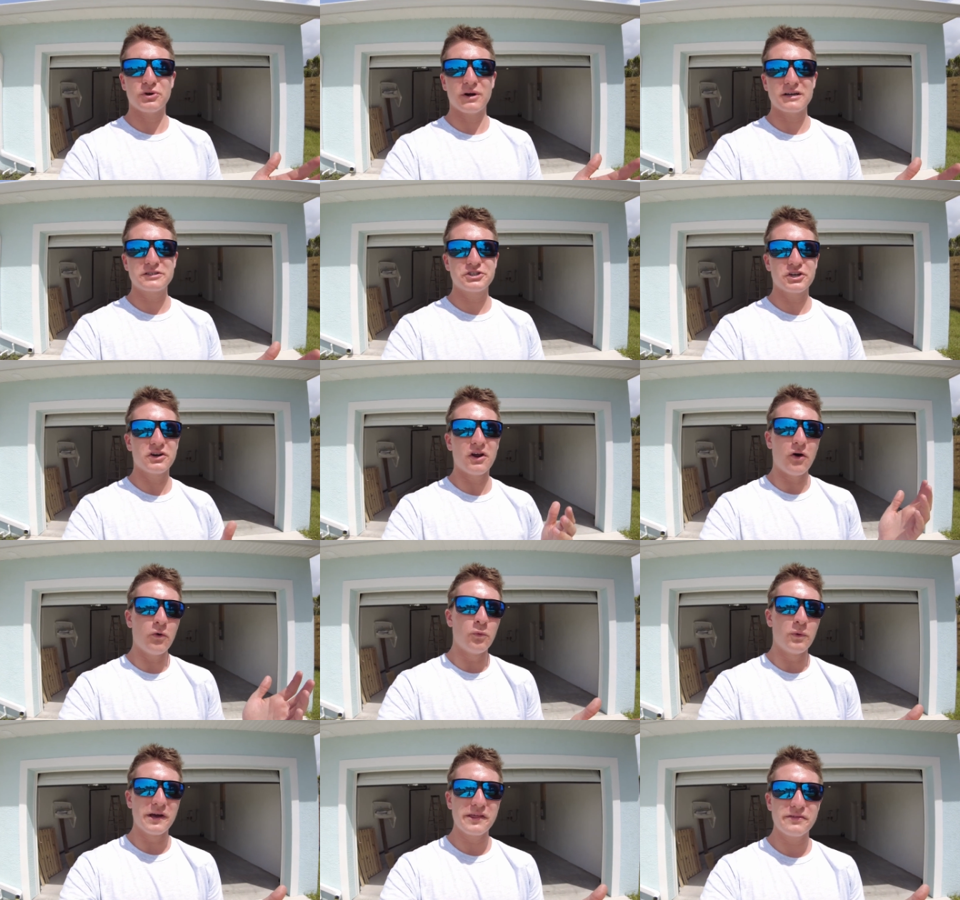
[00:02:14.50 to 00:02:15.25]

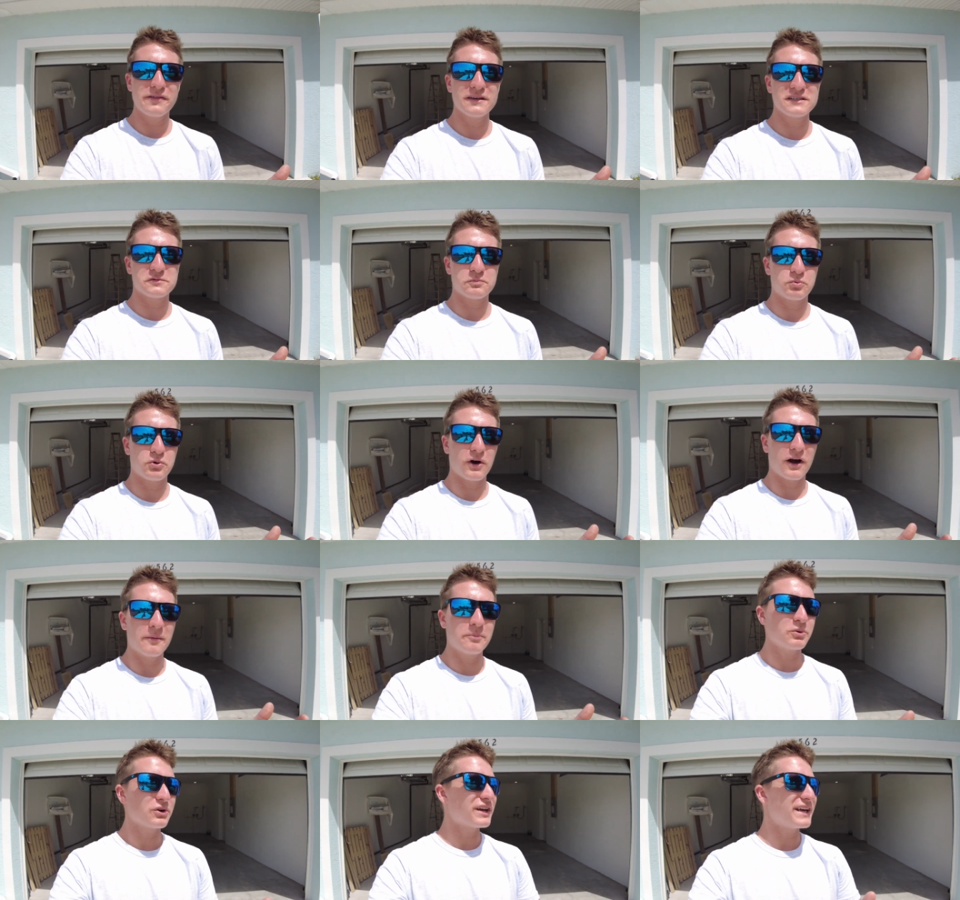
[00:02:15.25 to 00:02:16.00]
attraction with this
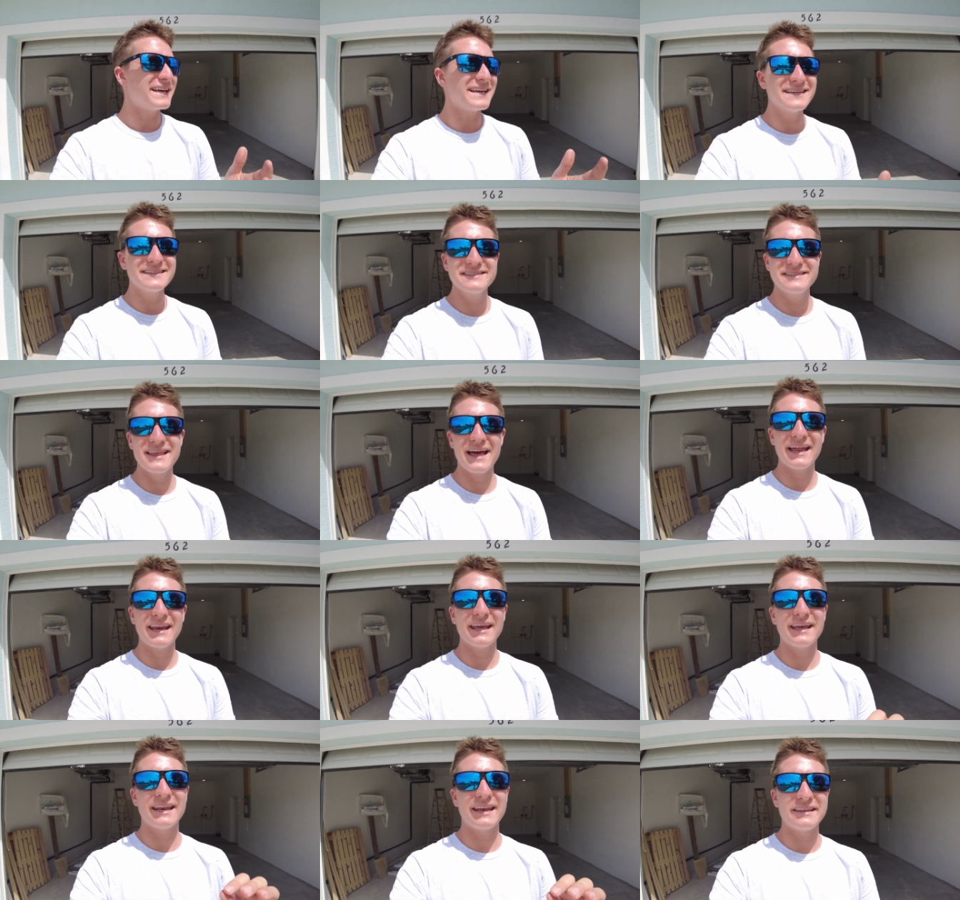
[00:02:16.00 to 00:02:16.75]
property is
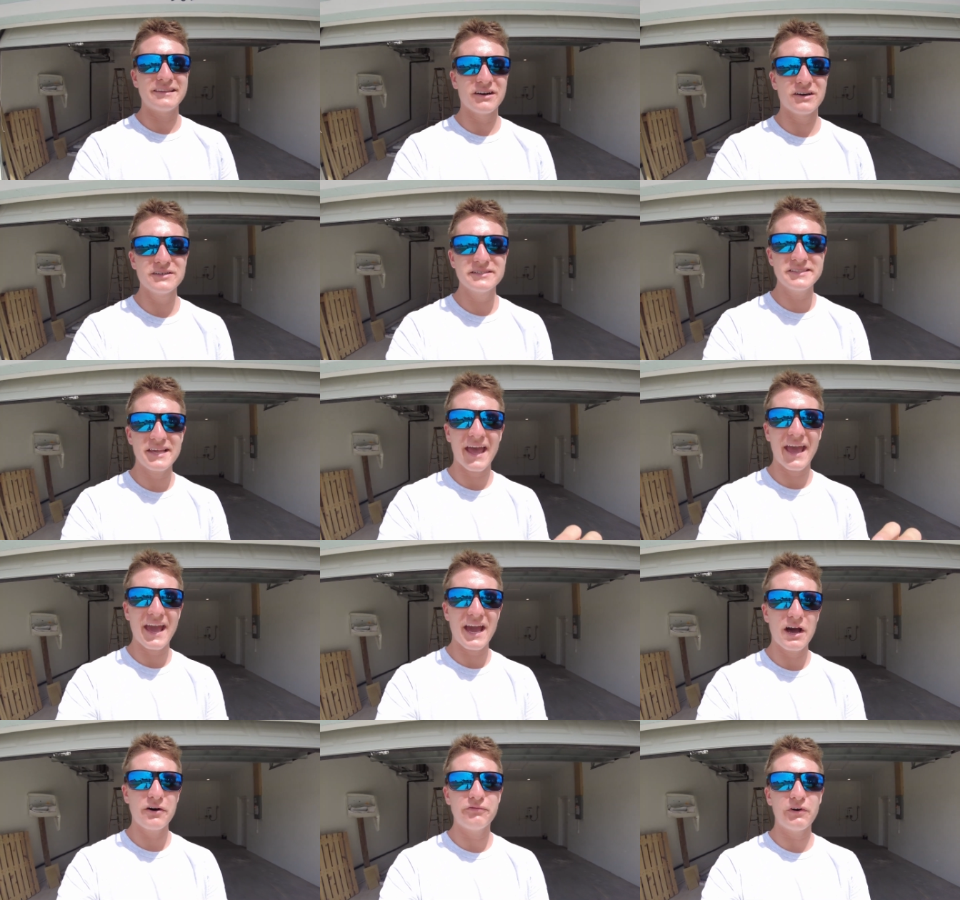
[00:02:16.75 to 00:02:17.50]
that it does
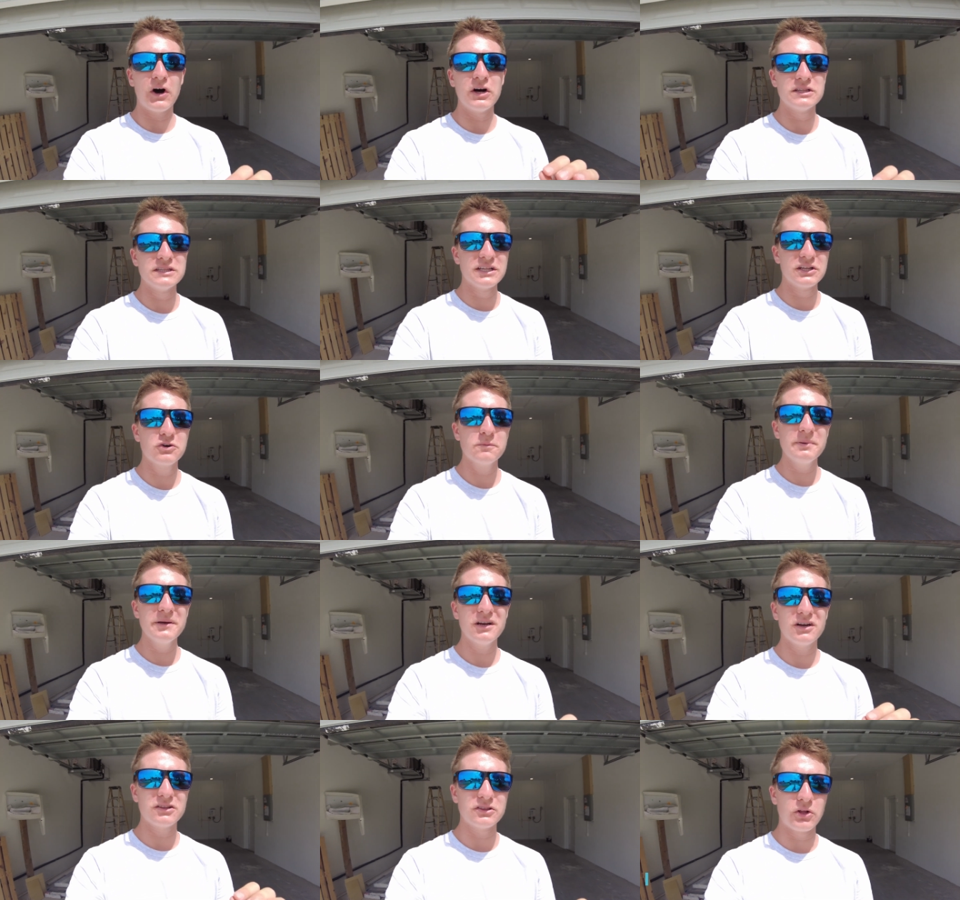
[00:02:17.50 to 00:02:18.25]
have a
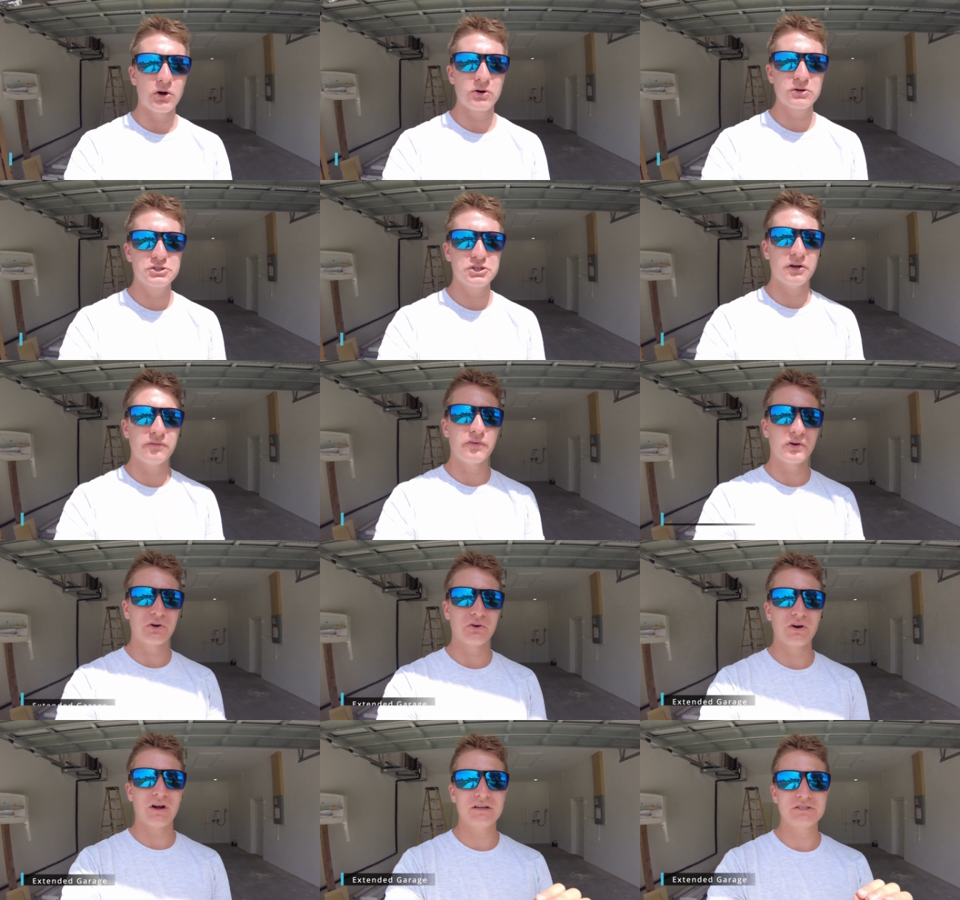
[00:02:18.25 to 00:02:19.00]
little bit larger
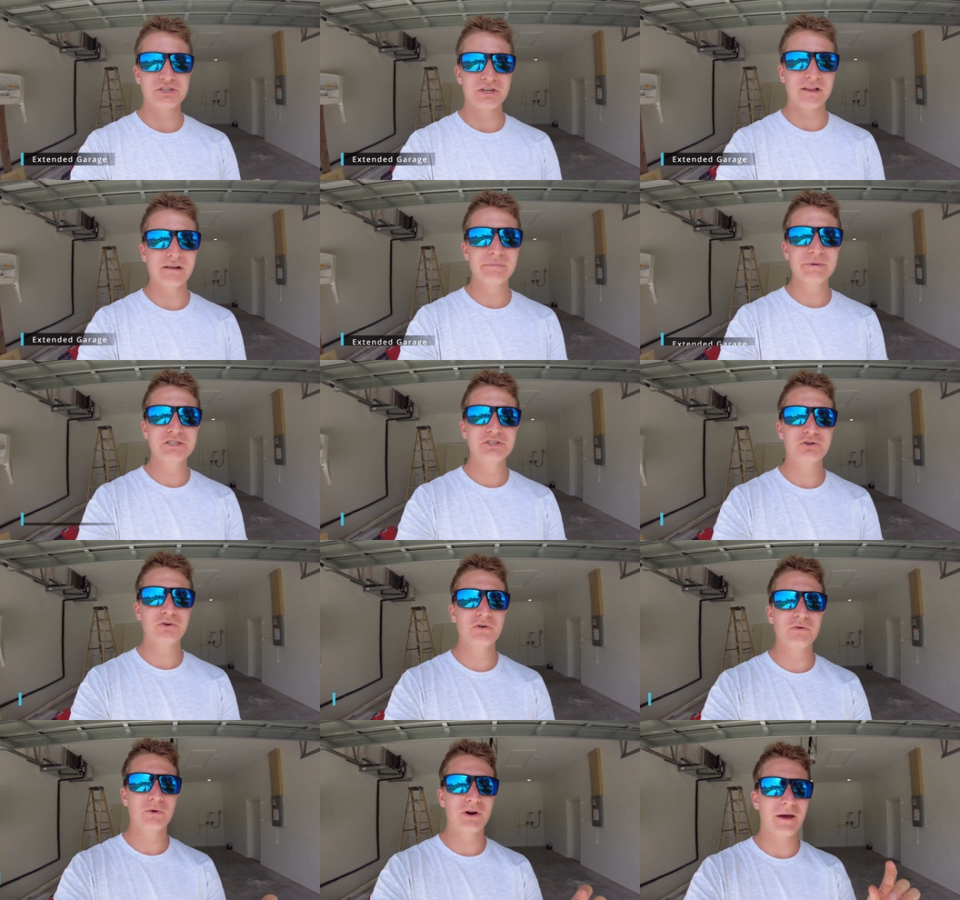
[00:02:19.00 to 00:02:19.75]
of a garage. And let me
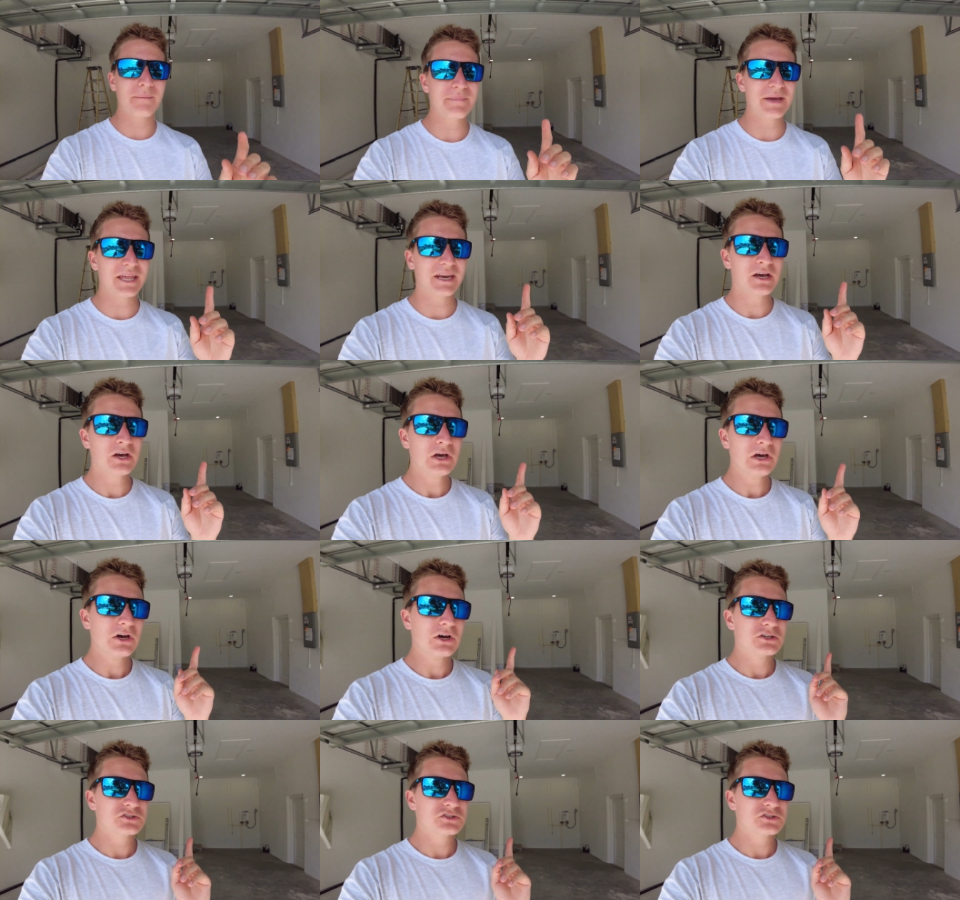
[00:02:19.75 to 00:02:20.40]
show you what I mean.